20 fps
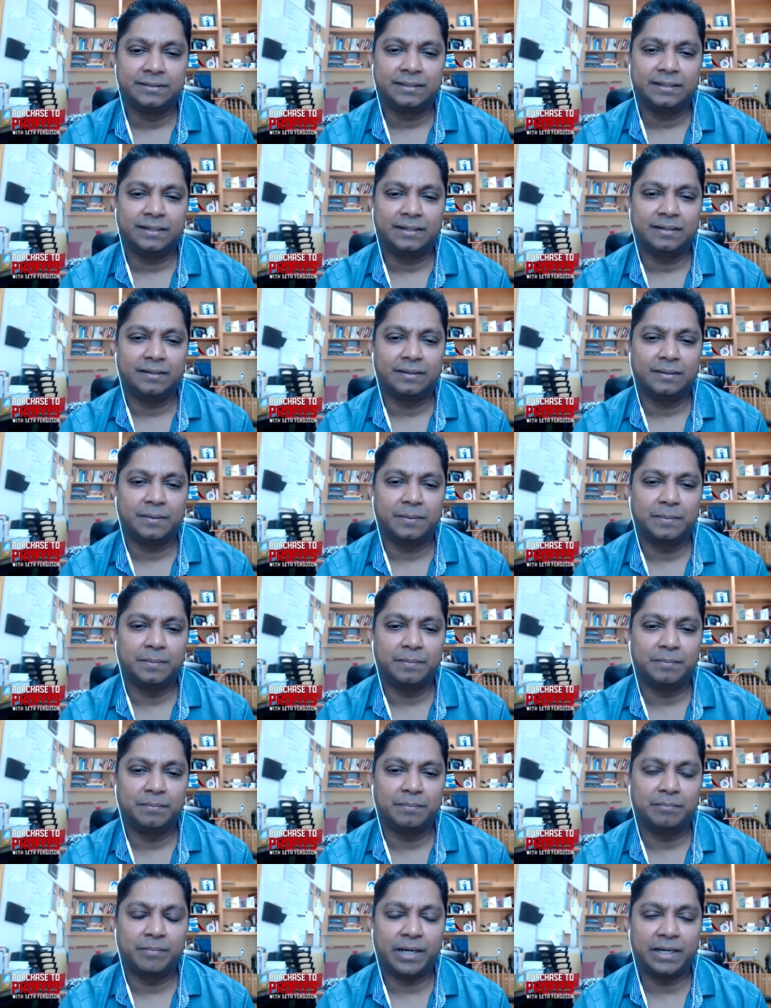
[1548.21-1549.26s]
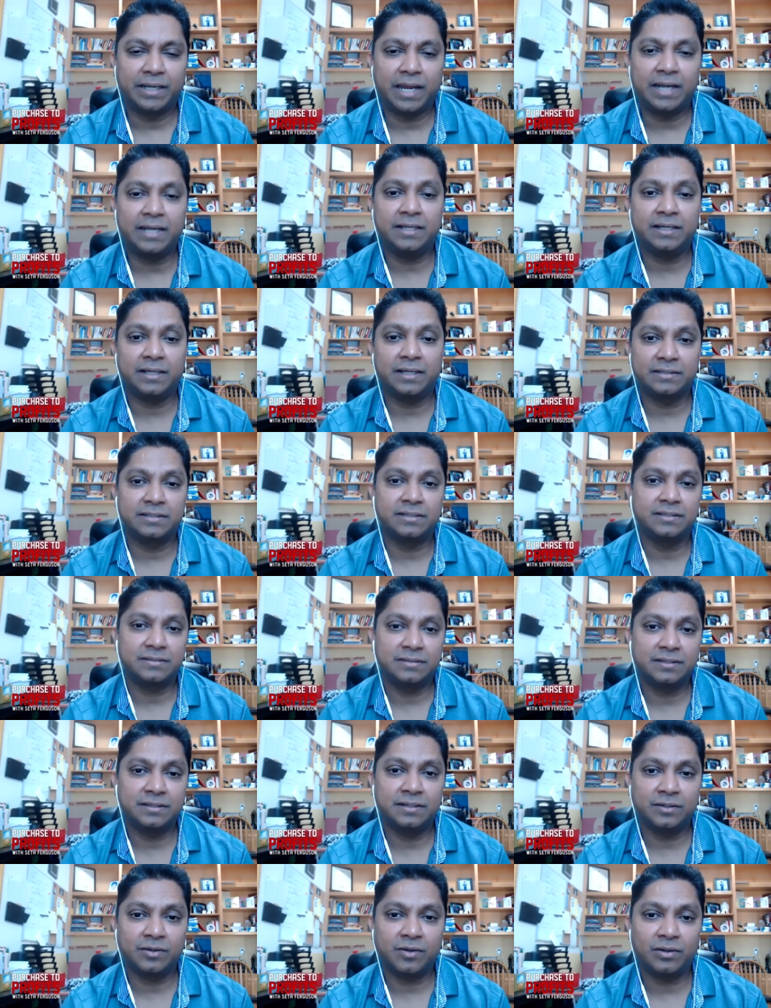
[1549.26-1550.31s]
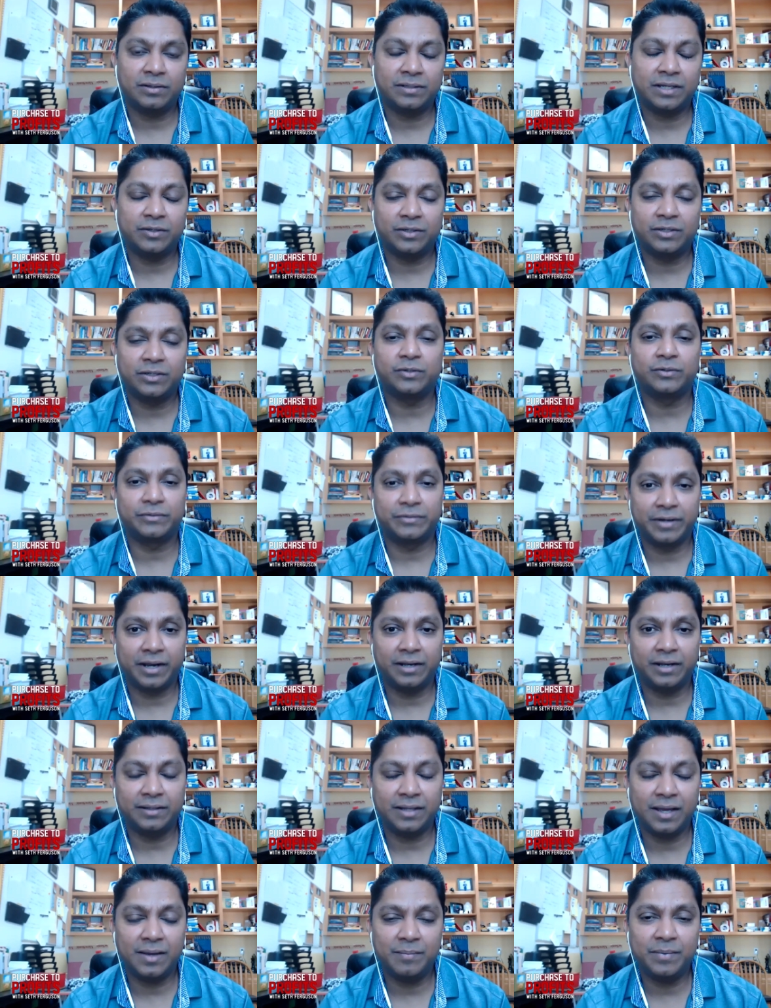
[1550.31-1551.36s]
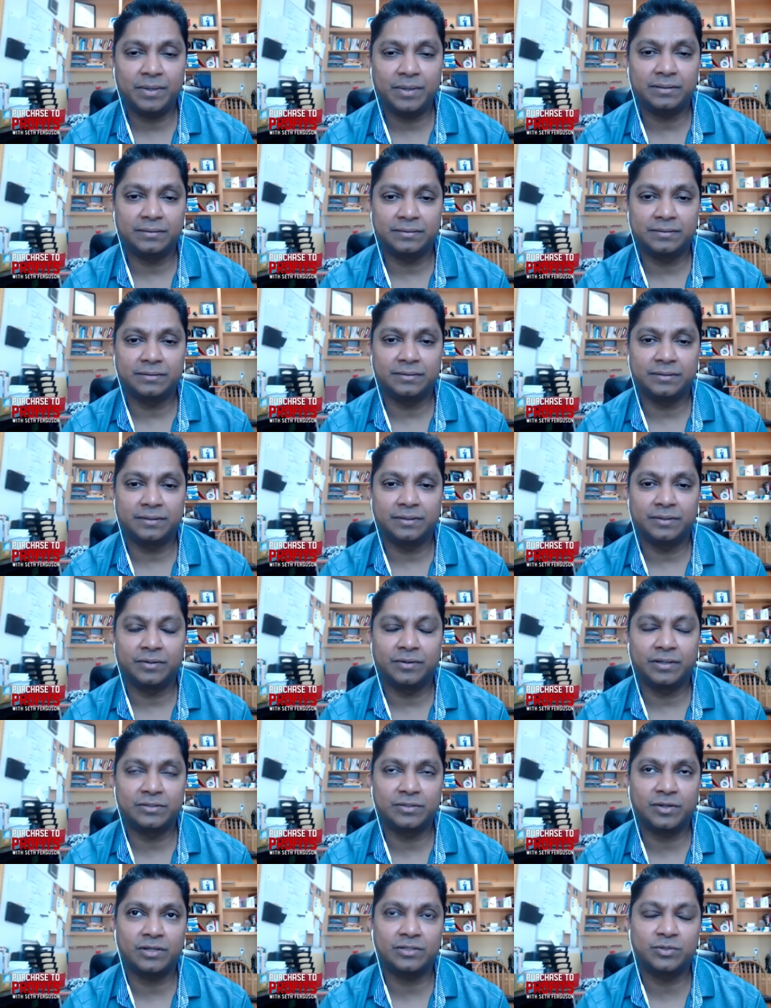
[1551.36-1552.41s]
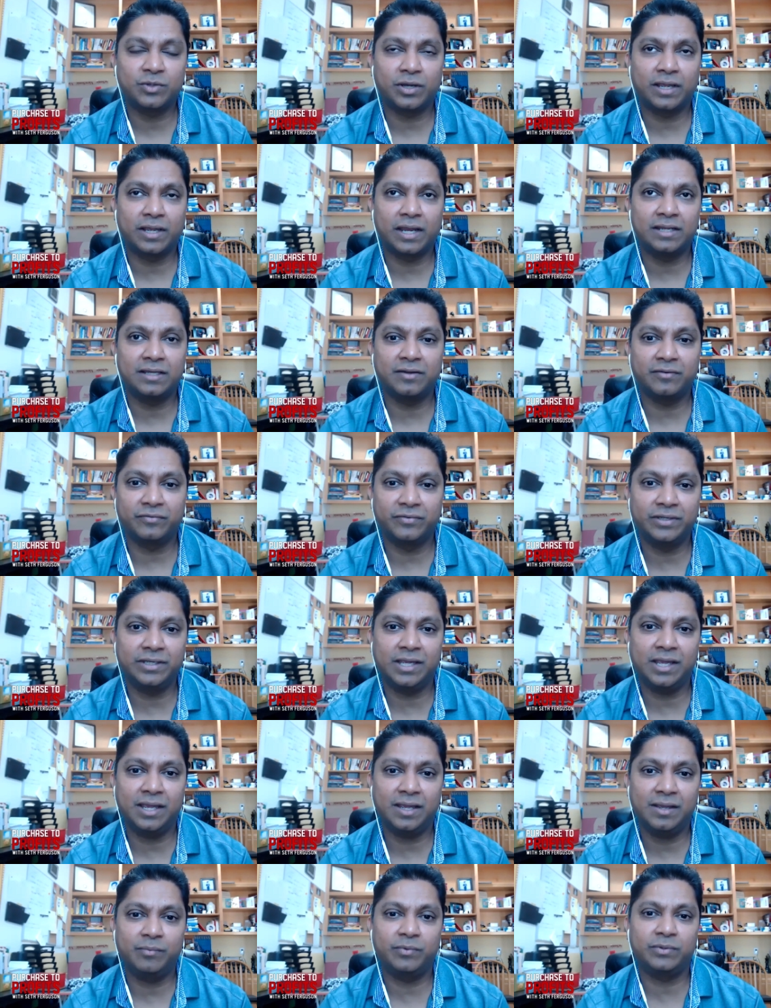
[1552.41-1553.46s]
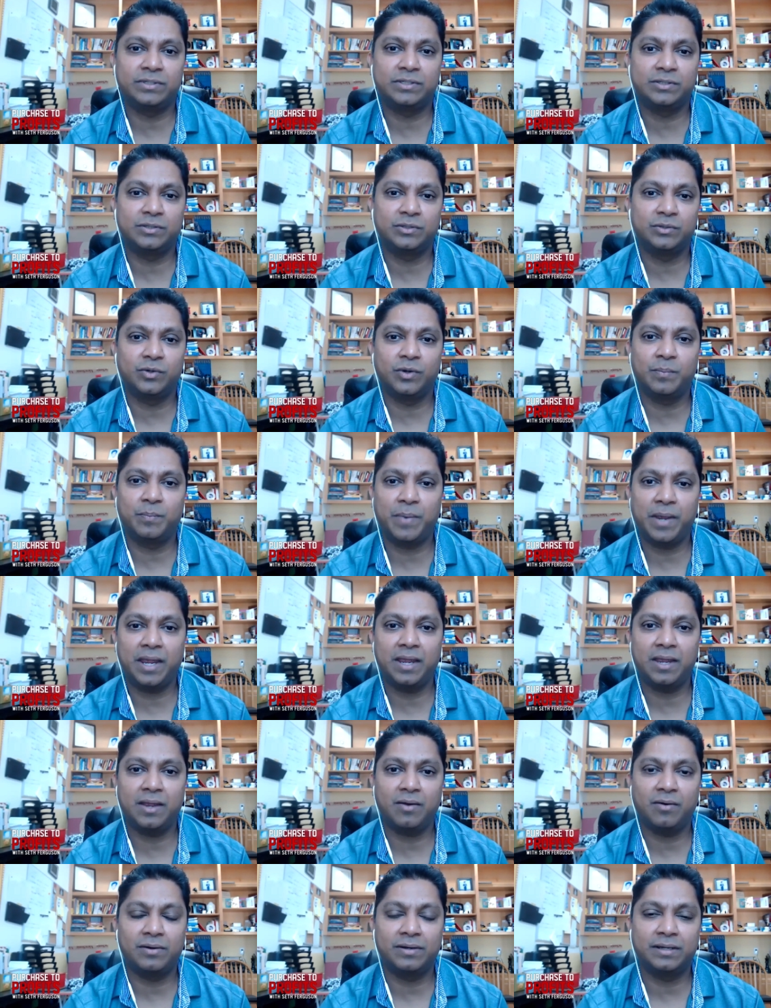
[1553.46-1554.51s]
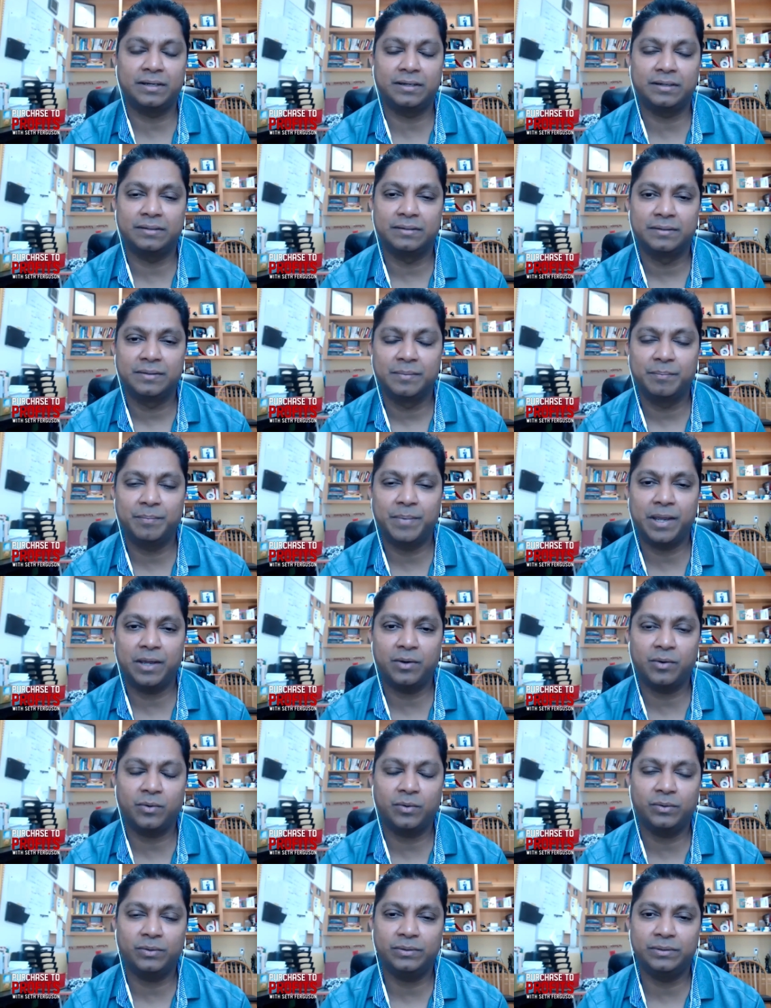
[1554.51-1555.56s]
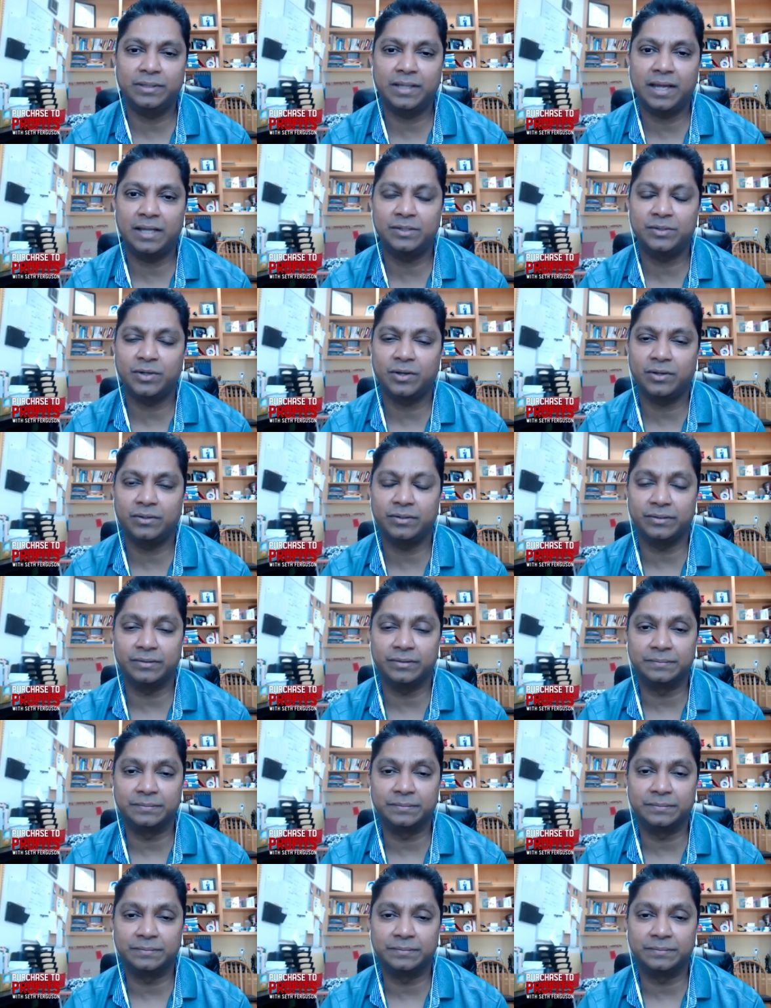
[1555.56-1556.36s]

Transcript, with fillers: um, but getting an assistant and all that you need to train them and you know as long as you're getting a va which you don't pay on a payroll then you're good